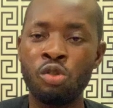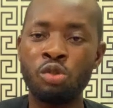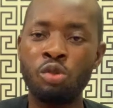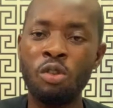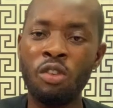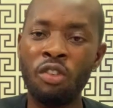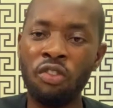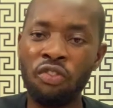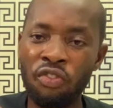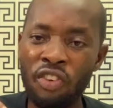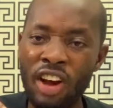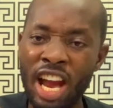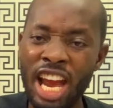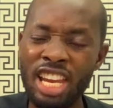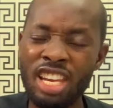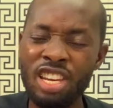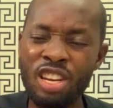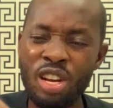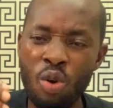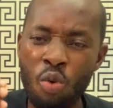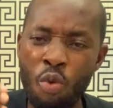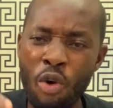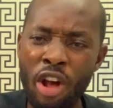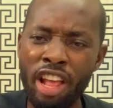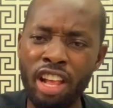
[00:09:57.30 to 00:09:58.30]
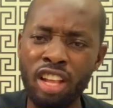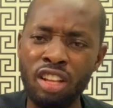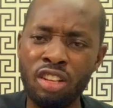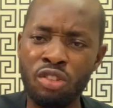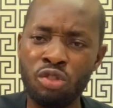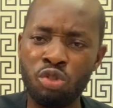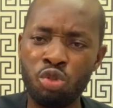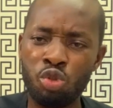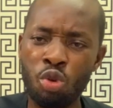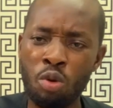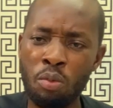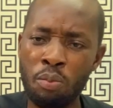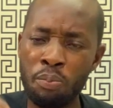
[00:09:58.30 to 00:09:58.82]
to find a way
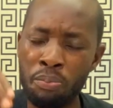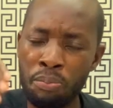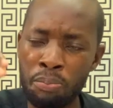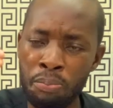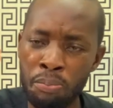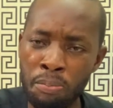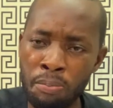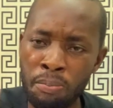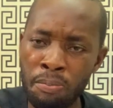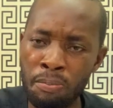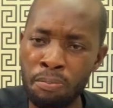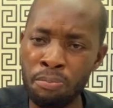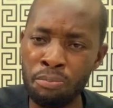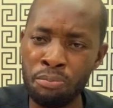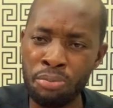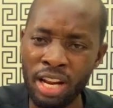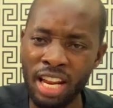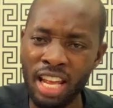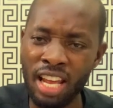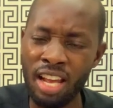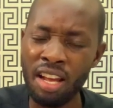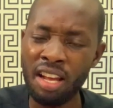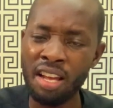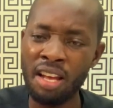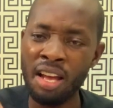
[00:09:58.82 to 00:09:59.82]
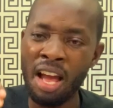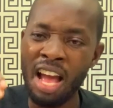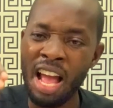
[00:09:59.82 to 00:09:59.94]
to bring